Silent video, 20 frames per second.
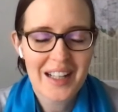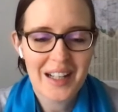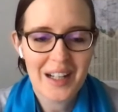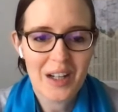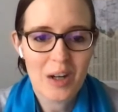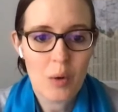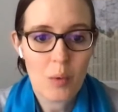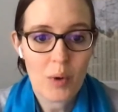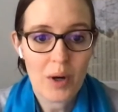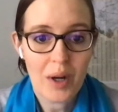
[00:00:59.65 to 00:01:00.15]

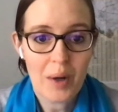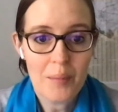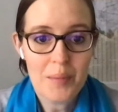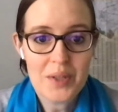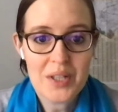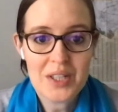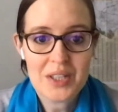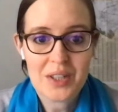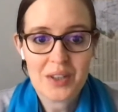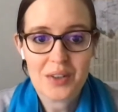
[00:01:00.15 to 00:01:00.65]
We're
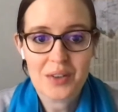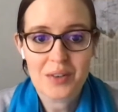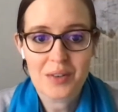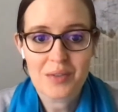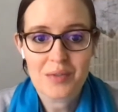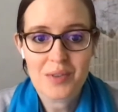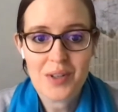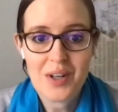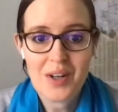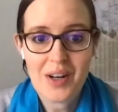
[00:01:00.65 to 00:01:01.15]
helping each other
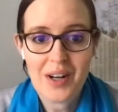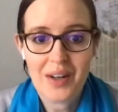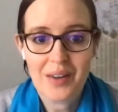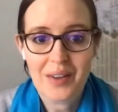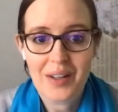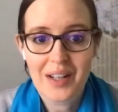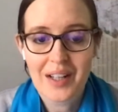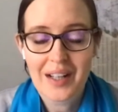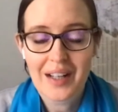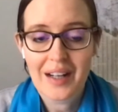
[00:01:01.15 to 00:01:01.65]
figure out
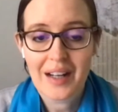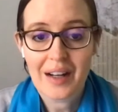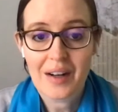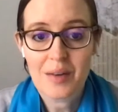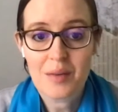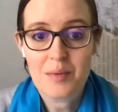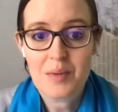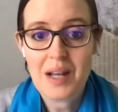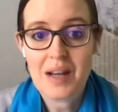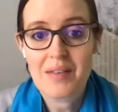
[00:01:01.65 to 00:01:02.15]
how
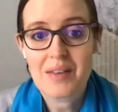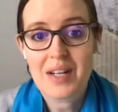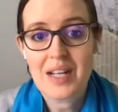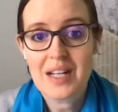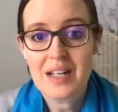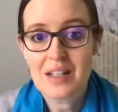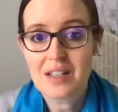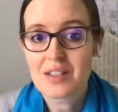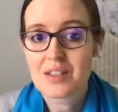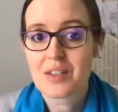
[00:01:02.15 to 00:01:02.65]
to
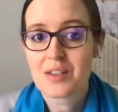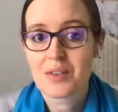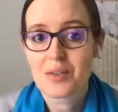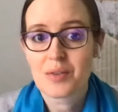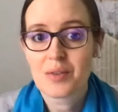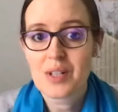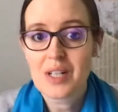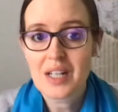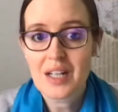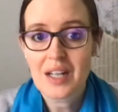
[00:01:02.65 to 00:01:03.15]
navigate distance
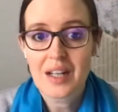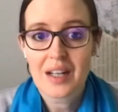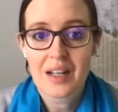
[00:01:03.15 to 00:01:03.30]
learning.